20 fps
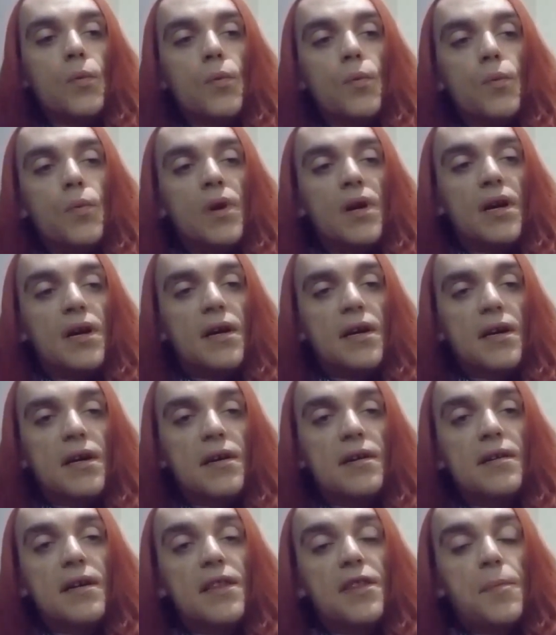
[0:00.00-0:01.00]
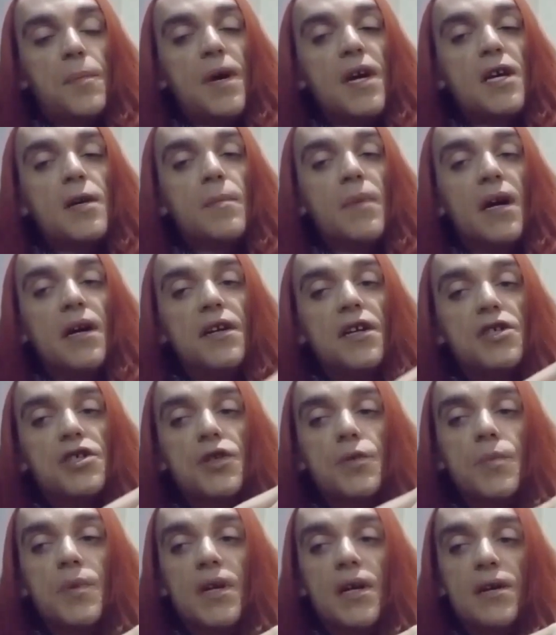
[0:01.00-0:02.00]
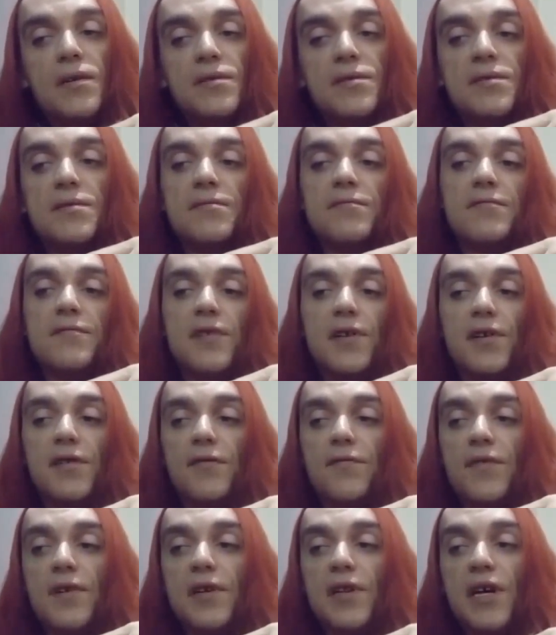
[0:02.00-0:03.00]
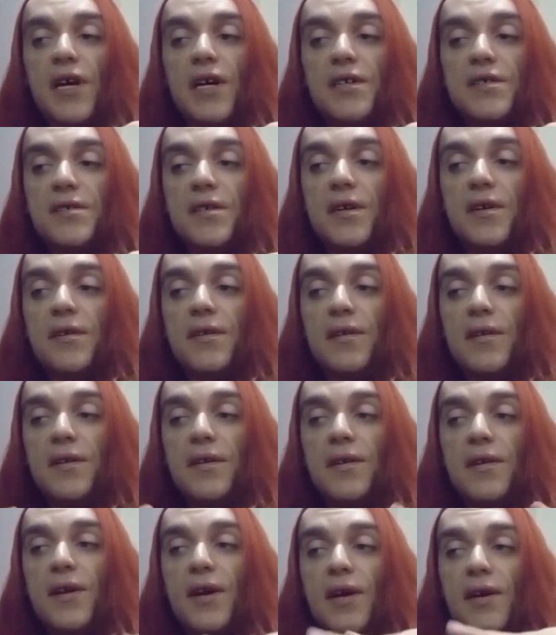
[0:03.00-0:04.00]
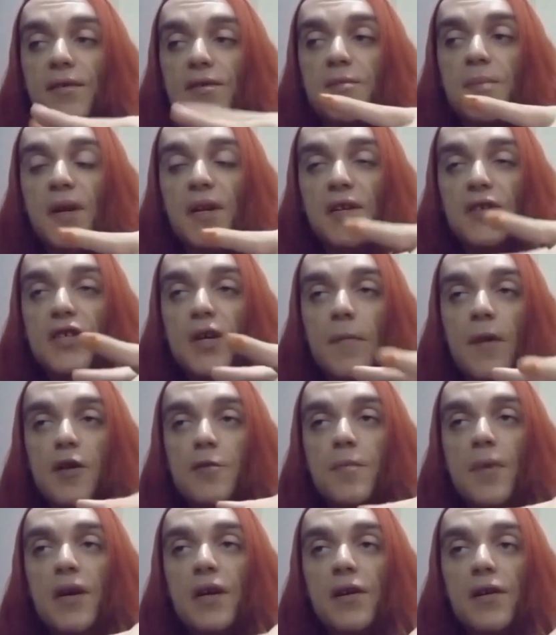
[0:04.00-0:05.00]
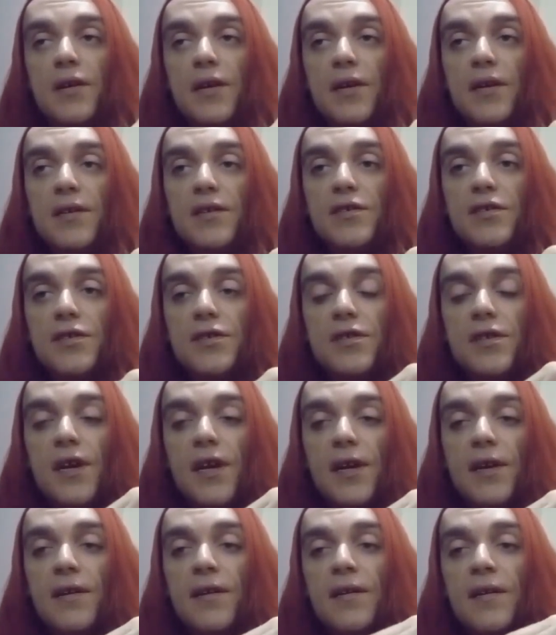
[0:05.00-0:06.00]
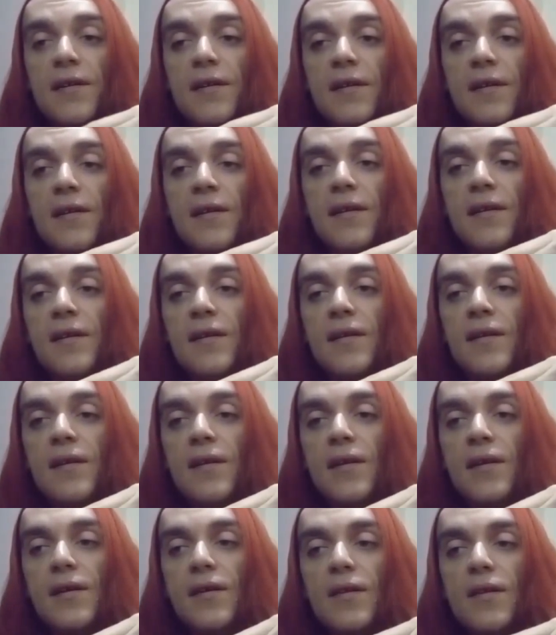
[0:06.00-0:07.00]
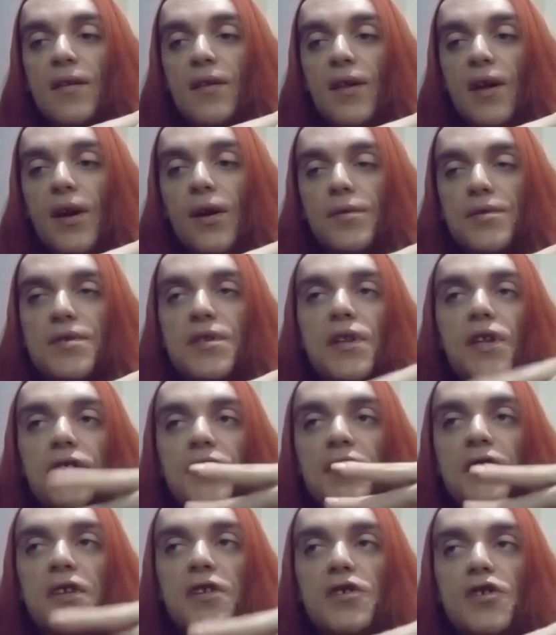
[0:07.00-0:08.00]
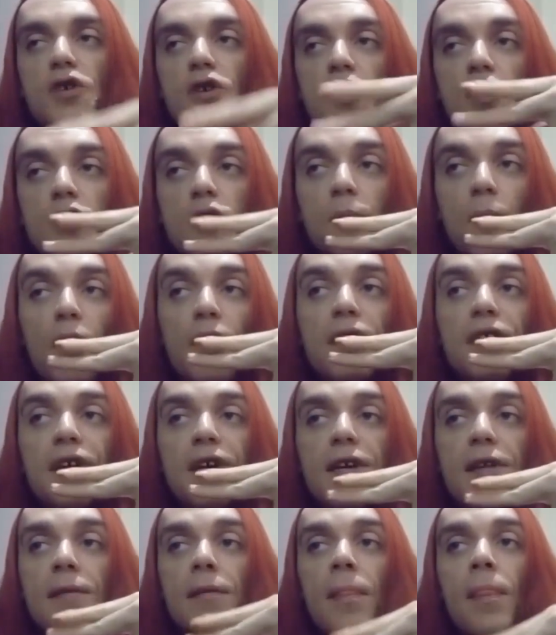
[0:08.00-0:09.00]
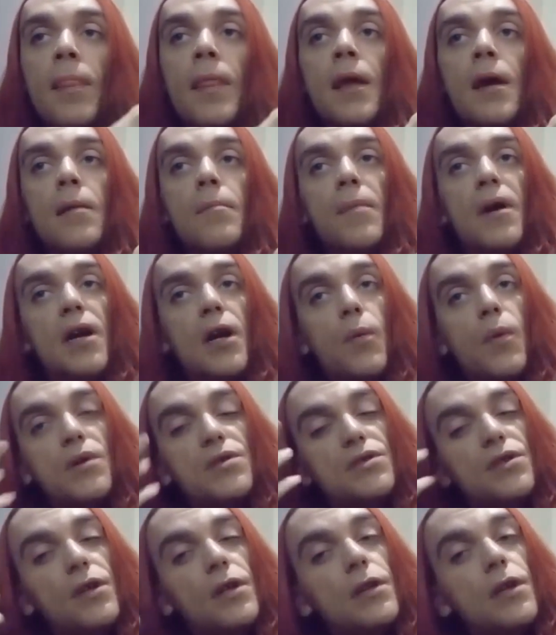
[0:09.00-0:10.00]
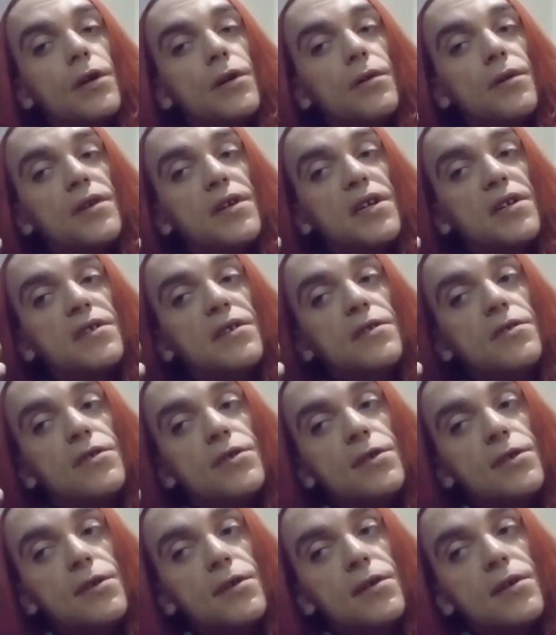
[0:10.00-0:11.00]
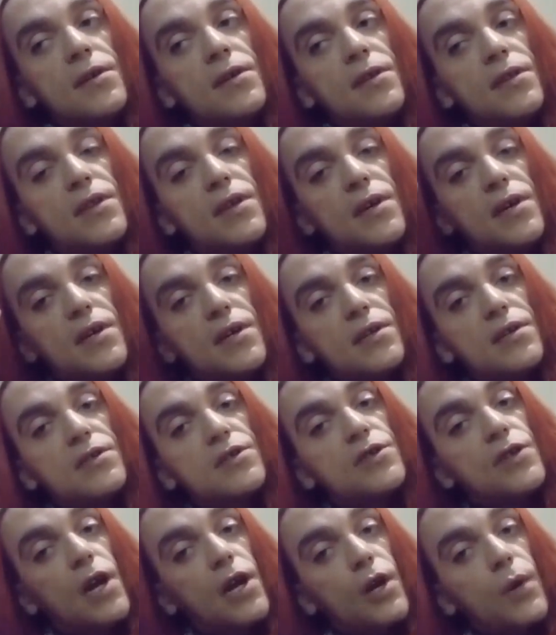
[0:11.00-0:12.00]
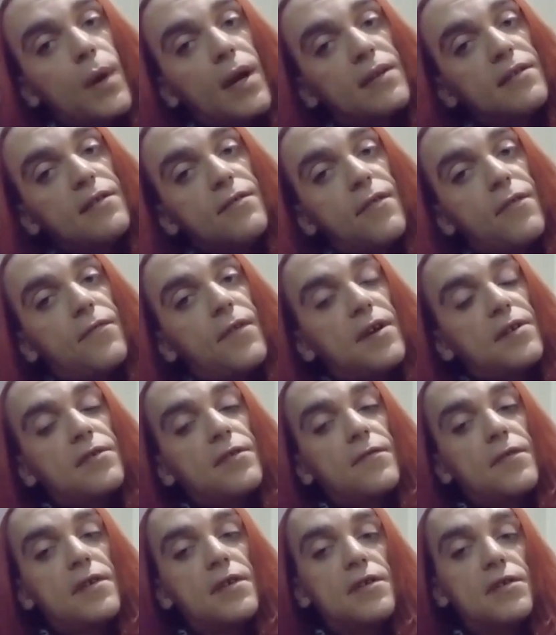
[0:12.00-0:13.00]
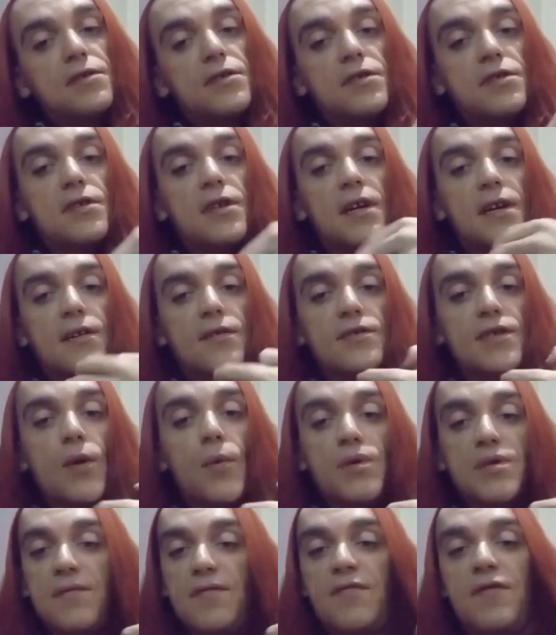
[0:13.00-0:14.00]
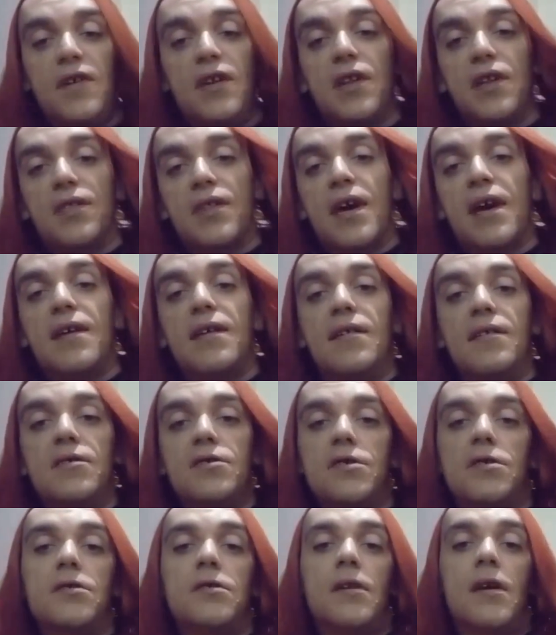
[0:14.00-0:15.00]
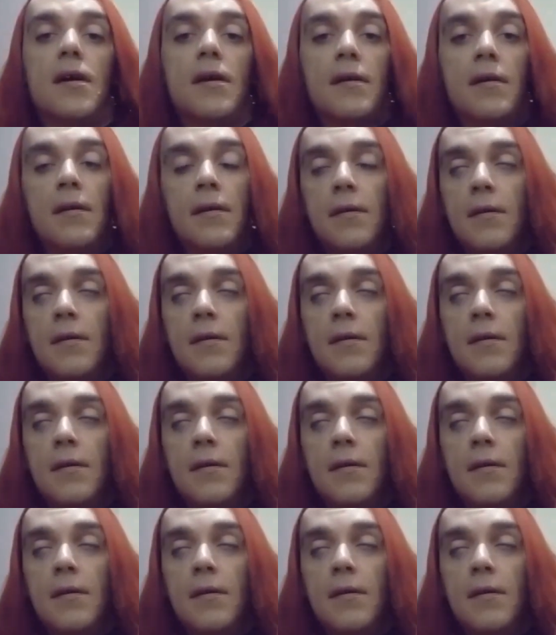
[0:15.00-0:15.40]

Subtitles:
when I at the peak of my addiction, when I was, realized that I was spending so much money on it, it's just like I was still addicted to smoking it, but I was no longer addicted to the psychoactive effect of it. It's just like, because I wasn't feeling that. And it's just like,